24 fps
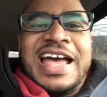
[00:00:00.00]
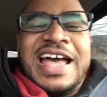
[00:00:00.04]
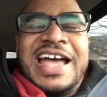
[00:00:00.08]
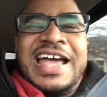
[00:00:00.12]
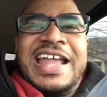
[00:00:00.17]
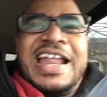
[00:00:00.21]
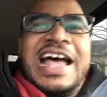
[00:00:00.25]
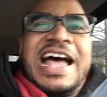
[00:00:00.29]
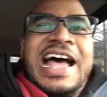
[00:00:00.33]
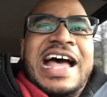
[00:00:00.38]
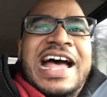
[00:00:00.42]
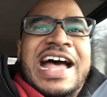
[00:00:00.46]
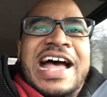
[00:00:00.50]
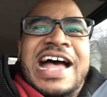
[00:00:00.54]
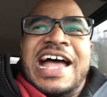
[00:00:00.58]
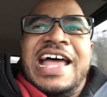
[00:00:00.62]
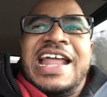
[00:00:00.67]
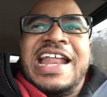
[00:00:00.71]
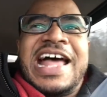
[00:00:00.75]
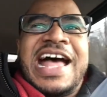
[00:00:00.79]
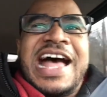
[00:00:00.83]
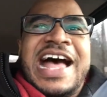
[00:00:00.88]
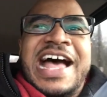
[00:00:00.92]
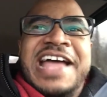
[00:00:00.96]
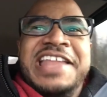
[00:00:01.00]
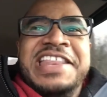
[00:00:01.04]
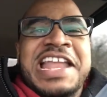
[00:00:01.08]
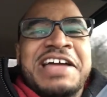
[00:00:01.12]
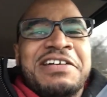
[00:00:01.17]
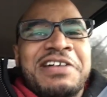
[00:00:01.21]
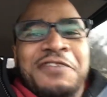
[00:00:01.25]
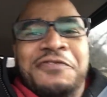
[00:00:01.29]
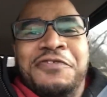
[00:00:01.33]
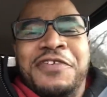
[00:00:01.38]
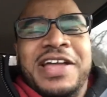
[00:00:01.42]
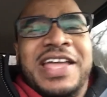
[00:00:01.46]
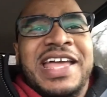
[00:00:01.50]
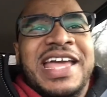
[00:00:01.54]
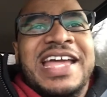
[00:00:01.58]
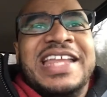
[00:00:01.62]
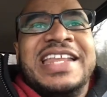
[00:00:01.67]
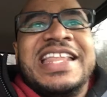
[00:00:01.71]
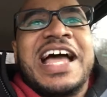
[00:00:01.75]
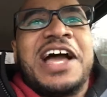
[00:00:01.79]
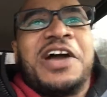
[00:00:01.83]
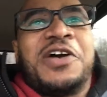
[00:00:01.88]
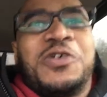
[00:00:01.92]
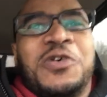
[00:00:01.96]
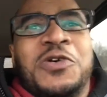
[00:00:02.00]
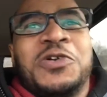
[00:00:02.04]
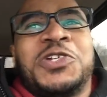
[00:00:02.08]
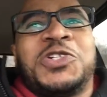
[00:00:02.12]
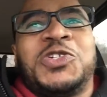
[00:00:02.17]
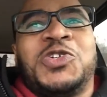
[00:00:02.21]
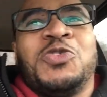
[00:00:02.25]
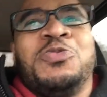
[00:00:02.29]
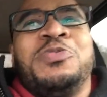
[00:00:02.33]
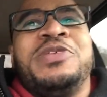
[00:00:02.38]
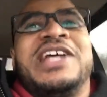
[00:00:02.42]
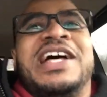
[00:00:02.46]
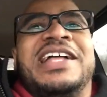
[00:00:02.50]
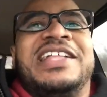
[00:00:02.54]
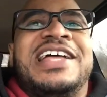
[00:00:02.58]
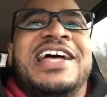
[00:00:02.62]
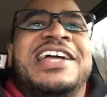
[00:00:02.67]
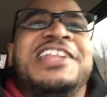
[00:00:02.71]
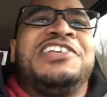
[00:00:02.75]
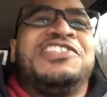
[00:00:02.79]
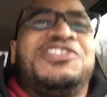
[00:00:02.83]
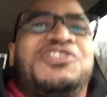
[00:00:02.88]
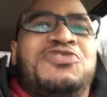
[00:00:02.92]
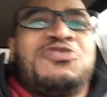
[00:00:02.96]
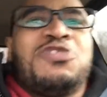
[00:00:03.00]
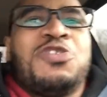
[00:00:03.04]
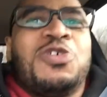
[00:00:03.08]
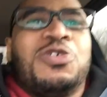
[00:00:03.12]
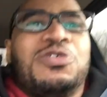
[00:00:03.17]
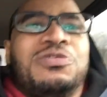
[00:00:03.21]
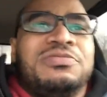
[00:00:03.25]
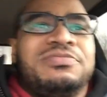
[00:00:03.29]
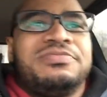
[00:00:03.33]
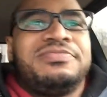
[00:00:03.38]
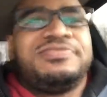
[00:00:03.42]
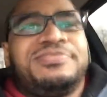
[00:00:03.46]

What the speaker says: And I never forget that coach told me that, and it's true.